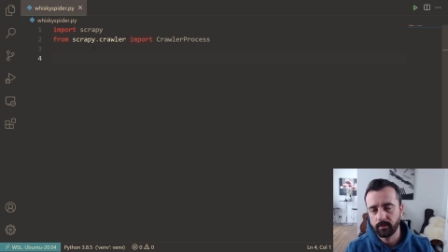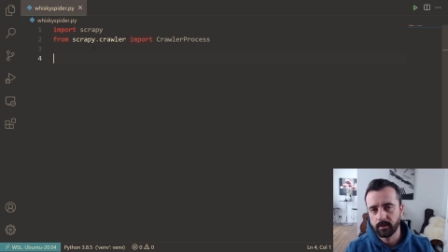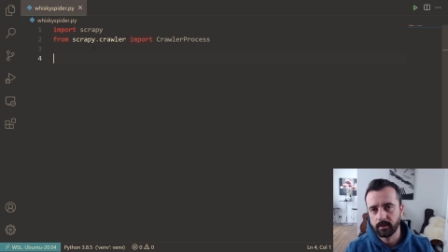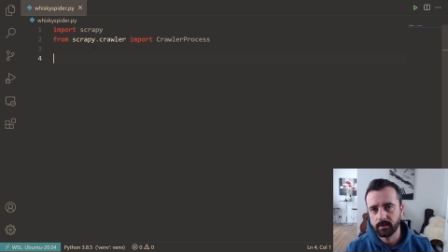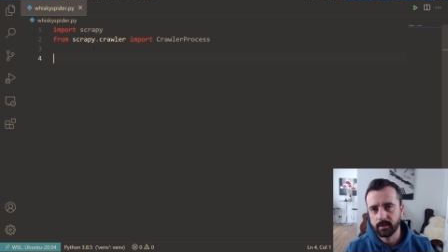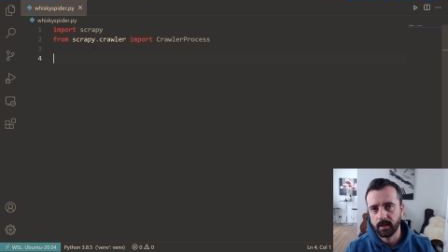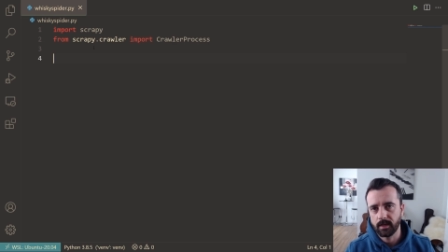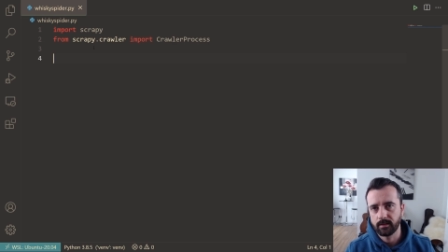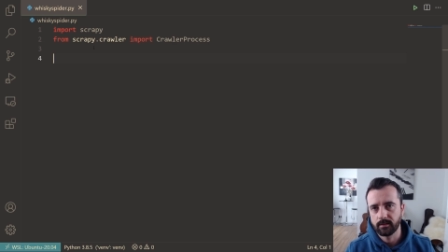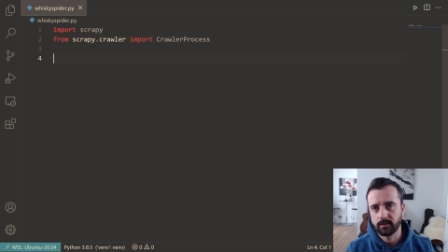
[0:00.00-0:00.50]
the
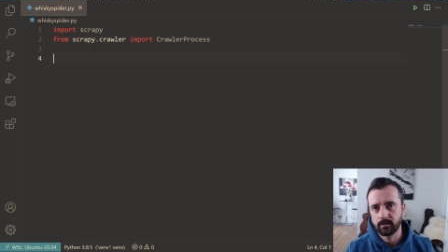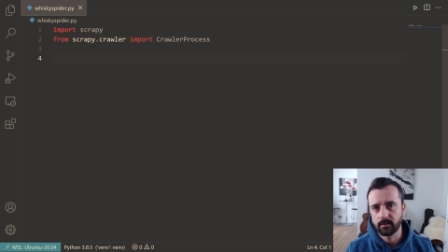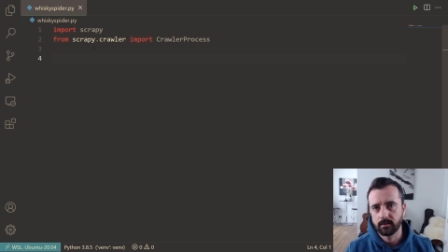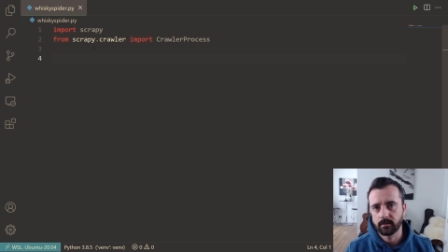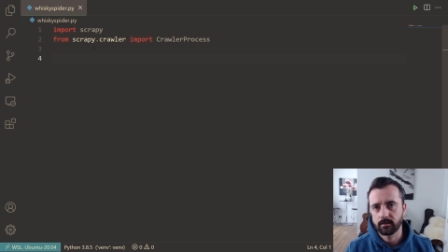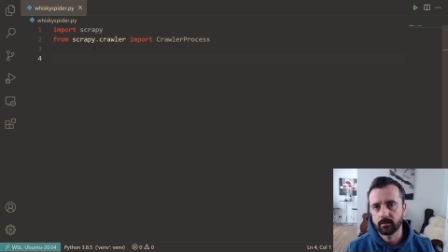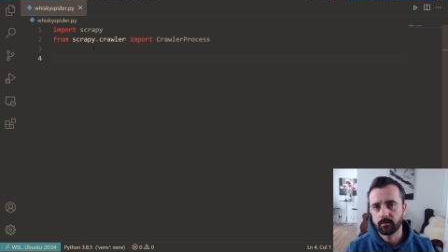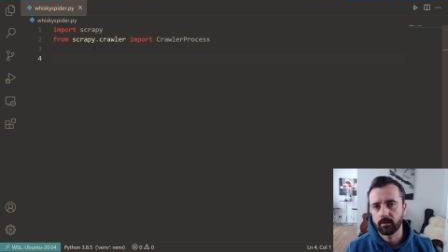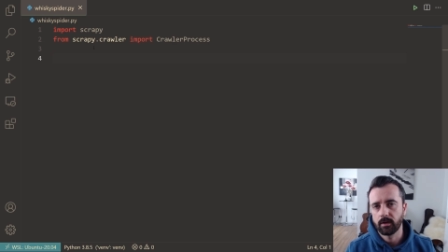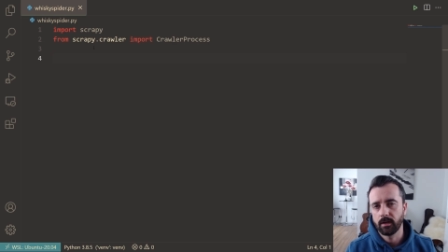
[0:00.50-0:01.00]
data to
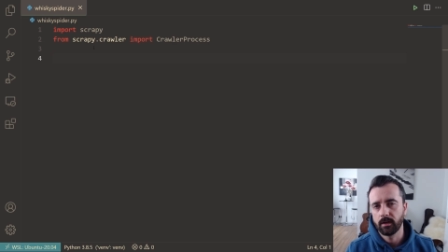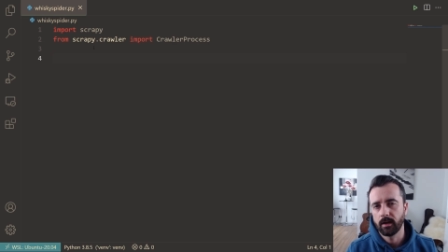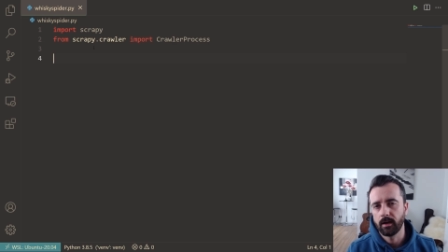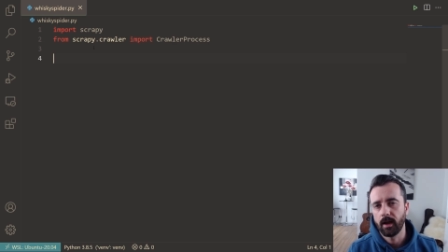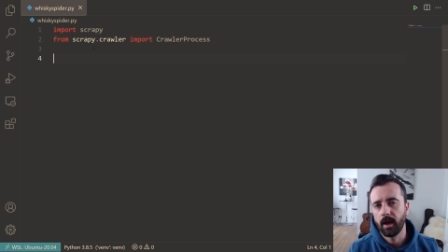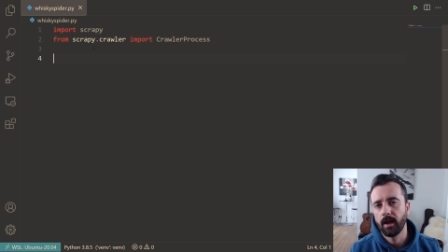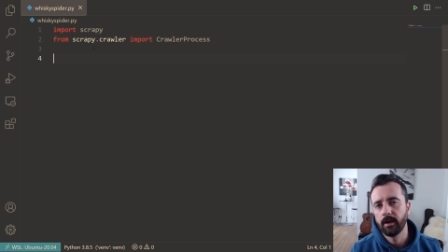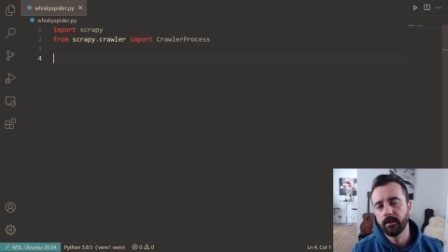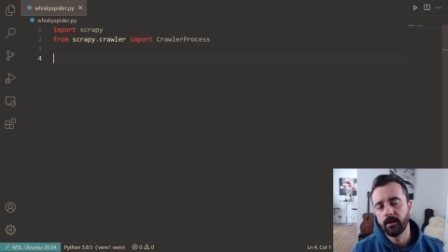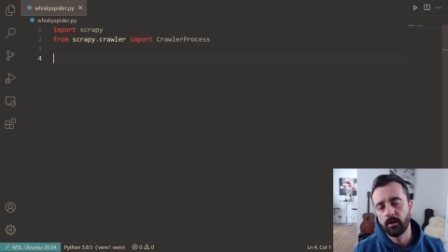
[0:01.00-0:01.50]
the screen and,
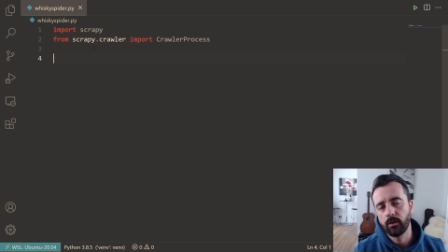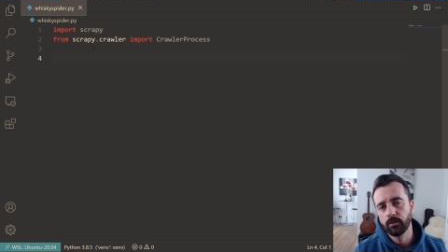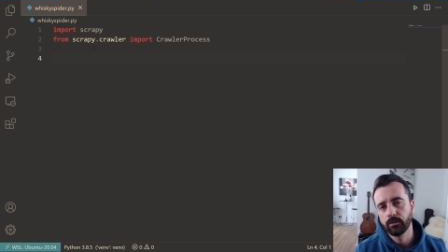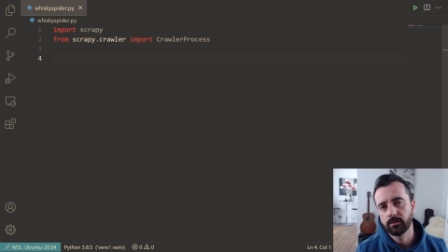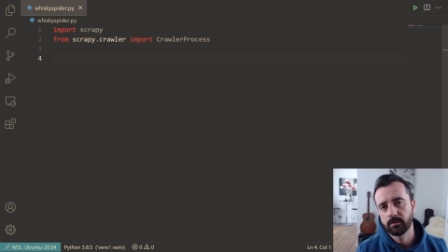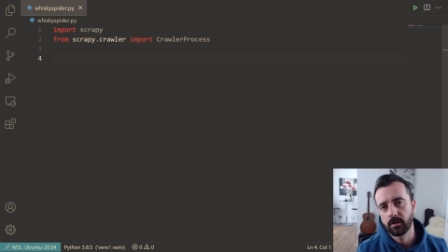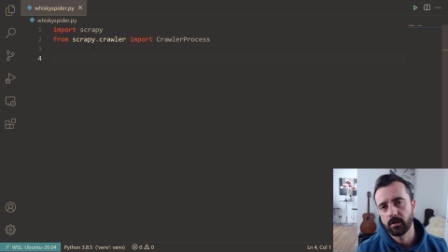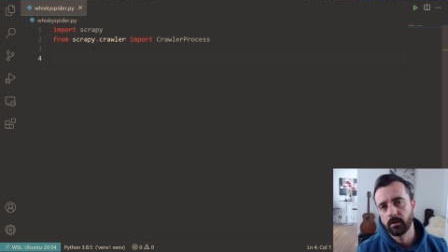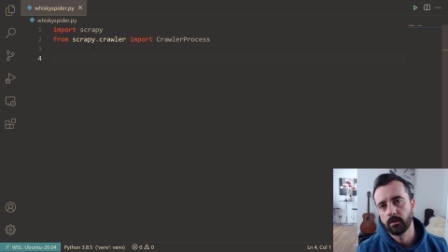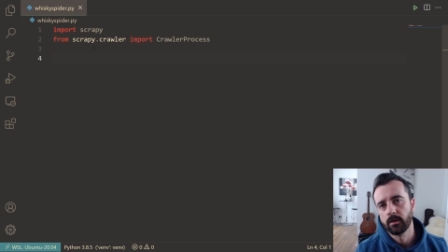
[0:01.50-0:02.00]
and
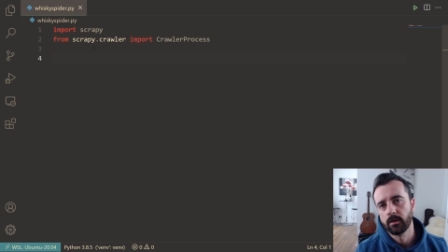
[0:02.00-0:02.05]
also